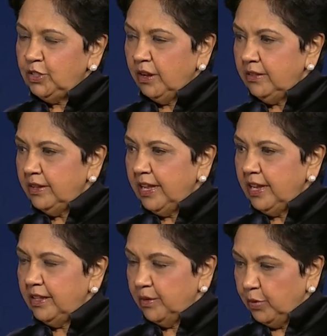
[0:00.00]
Jonathan
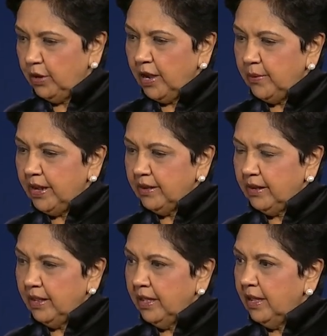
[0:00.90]
Haidt, the book I read,
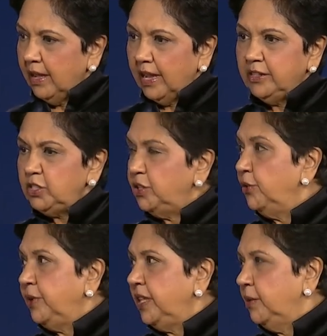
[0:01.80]
I just didn't
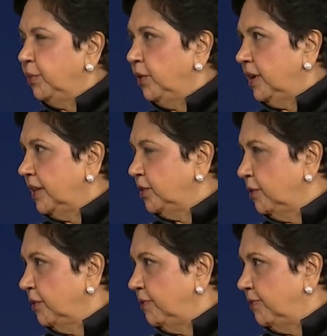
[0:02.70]
read the book and sort
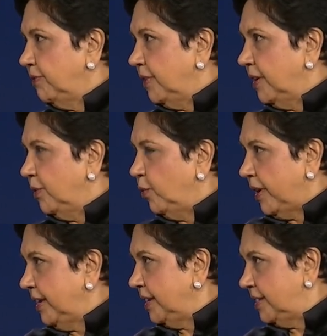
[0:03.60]
of
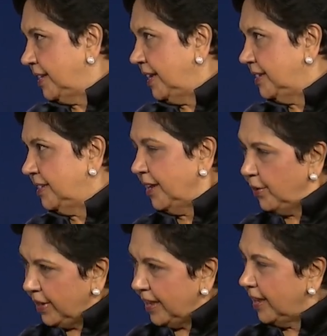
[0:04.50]
worry in silence. I
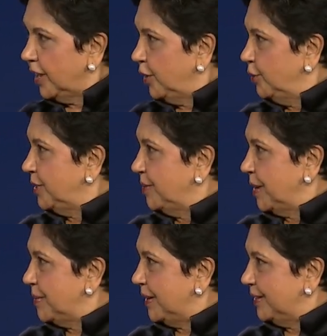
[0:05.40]
okay, got to do something
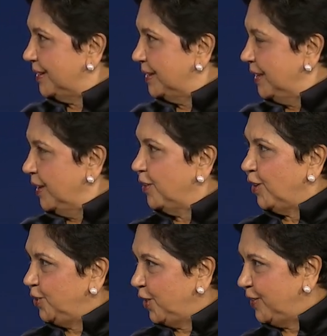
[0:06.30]
about it.
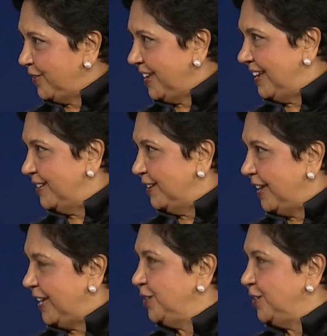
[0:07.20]
Call Jonathan Haidt. Hey,